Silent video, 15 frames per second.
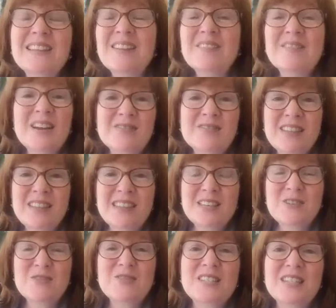I love
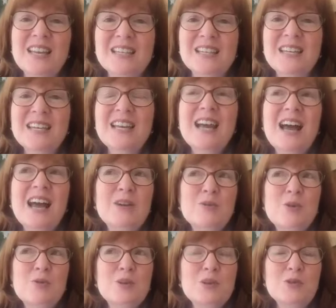everything you've said. I
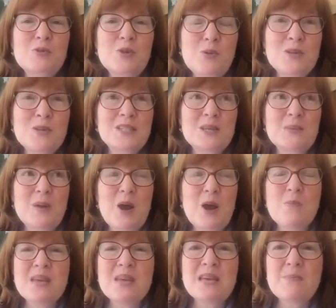don't know that you know this
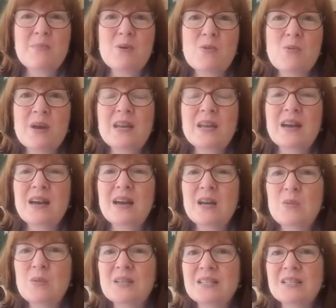about me, but when
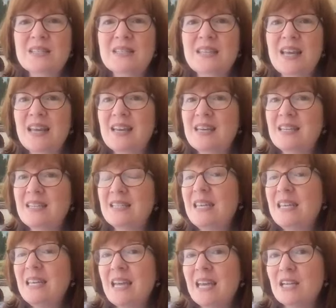I was a
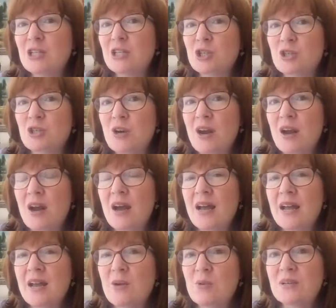teenager,
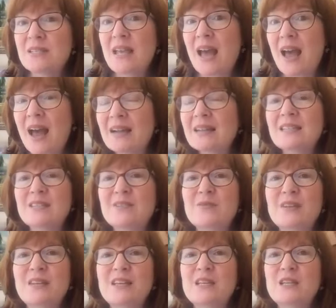I was active
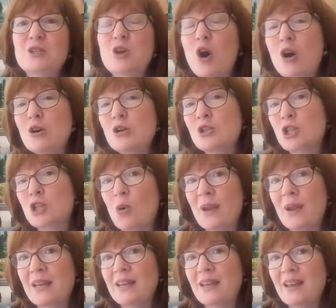in dog
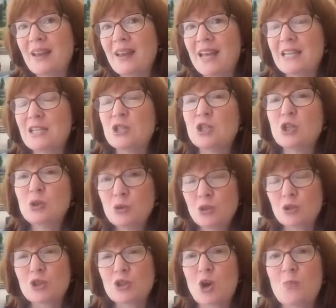showing and
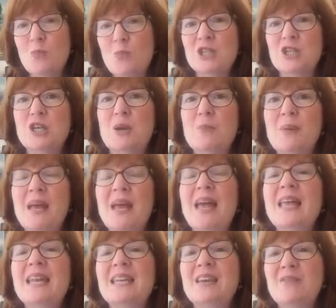junior showmanship,
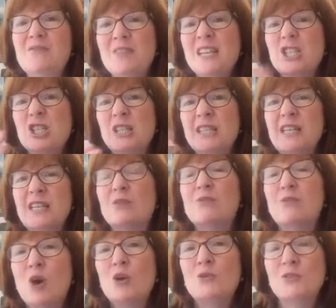and eventually
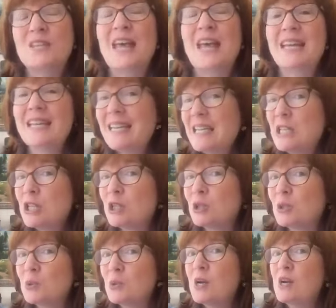evolved that
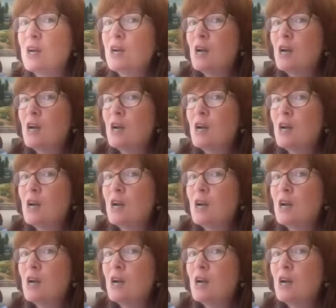into